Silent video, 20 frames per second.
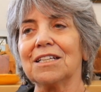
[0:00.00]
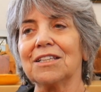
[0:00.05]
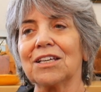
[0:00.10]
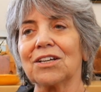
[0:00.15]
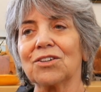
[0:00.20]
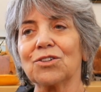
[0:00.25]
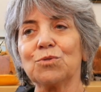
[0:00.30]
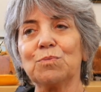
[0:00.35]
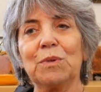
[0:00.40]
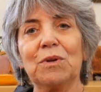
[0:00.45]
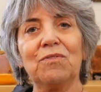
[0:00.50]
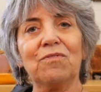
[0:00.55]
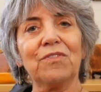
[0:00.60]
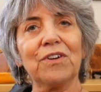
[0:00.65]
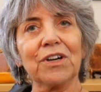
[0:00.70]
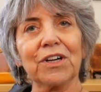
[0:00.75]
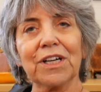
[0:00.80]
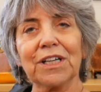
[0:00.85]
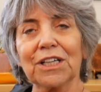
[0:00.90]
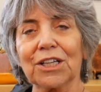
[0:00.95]
There's been
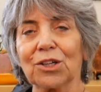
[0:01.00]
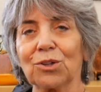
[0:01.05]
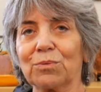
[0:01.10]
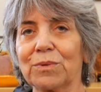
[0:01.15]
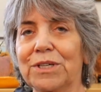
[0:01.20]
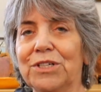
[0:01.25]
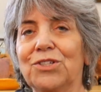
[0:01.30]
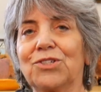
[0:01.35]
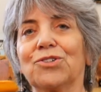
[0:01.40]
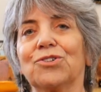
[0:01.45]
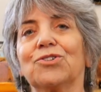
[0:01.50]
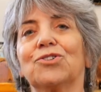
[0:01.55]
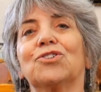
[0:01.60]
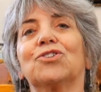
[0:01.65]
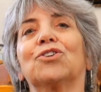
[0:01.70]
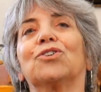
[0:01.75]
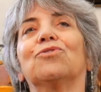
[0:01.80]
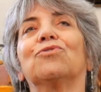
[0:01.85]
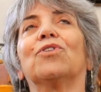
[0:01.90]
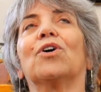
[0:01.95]
very little research
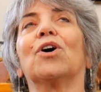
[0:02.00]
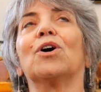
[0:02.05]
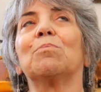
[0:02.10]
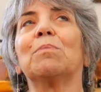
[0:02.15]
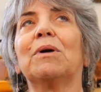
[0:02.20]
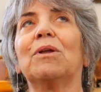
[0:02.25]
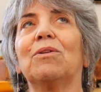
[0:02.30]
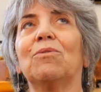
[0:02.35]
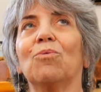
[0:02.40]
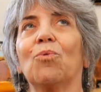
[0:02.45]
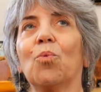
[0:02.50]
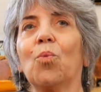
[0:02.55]
so far, but